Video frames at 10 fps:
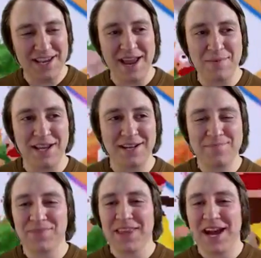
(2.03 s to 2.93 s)
Gaming.
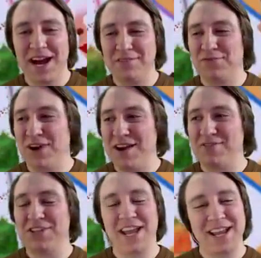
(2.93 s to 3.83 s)
I'm
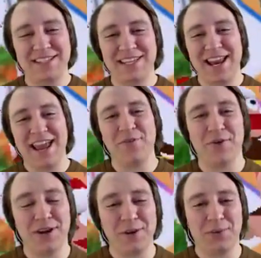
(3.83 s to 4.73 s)
FiveJay and today
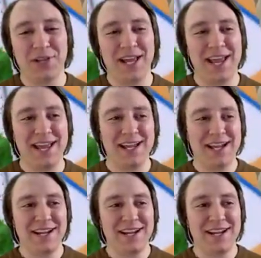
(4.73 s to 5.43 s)
we're going to play,